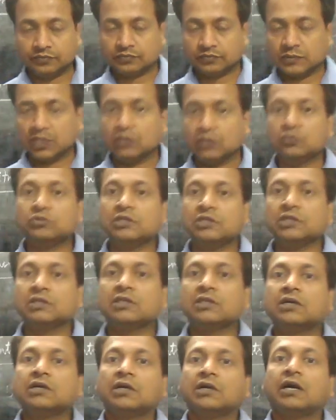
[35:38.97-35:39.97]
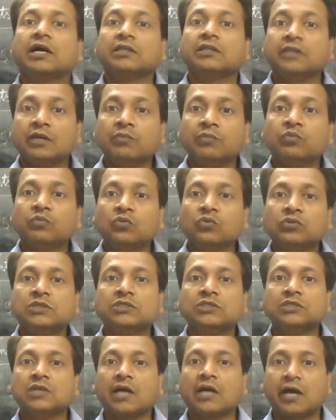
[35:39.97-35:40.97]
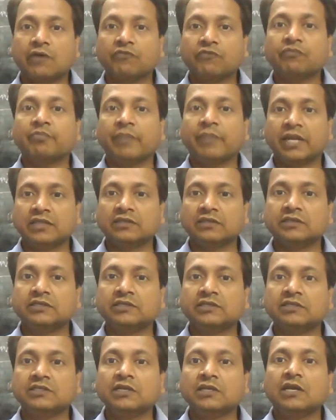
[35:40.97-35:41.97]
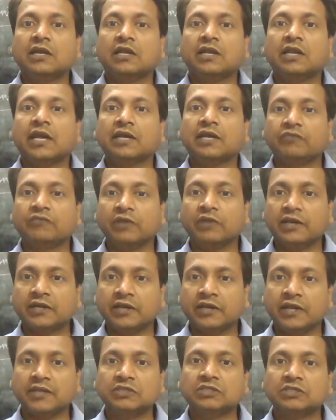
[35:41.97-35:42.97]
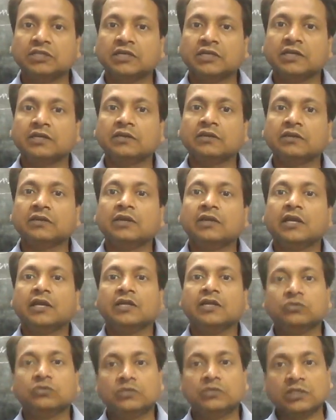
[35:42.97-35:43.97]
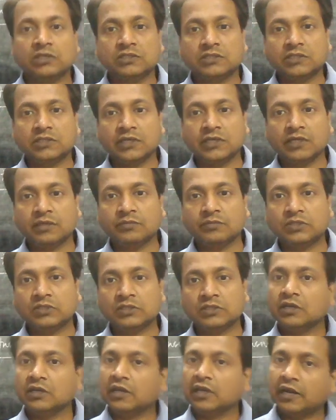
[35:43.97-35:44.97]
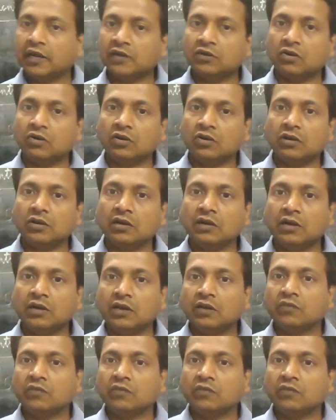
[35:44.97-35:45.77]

using the other modes of methods like filtration, using sieves and all.